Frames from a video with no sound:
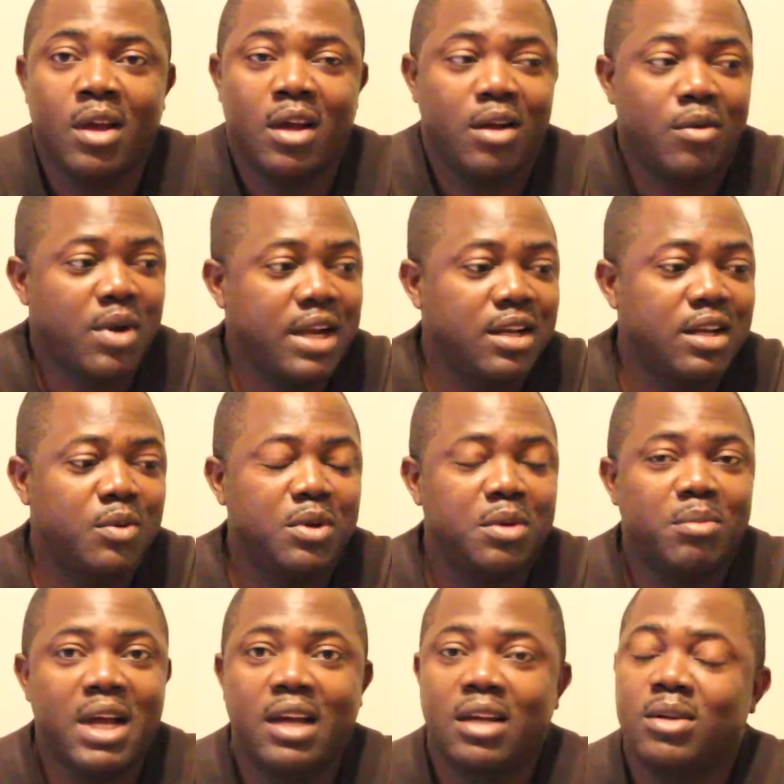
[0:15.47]
And right now we're
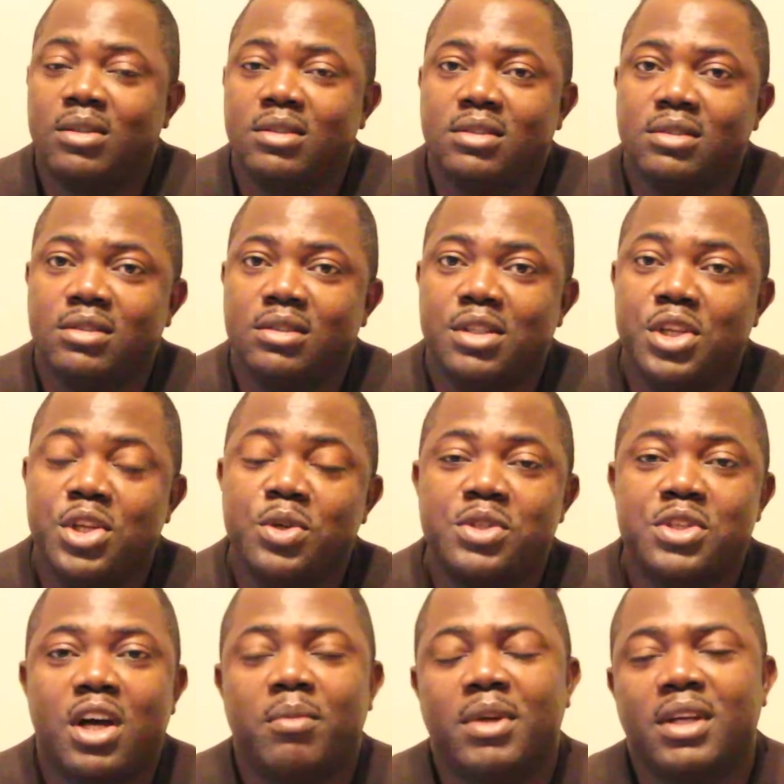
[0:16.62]
back on a new
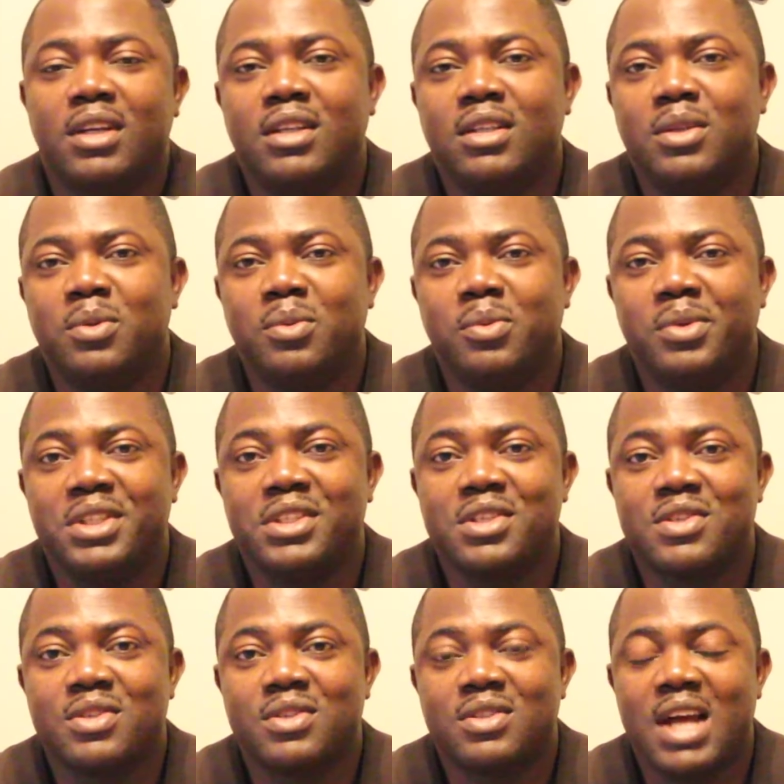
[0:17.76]
topic, which
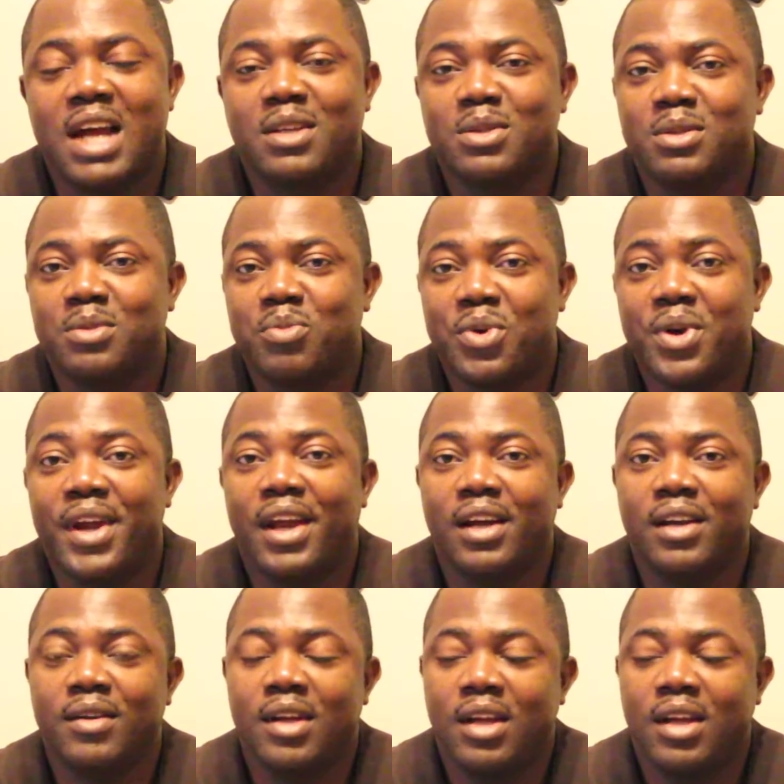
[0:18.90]
is titled Prayer.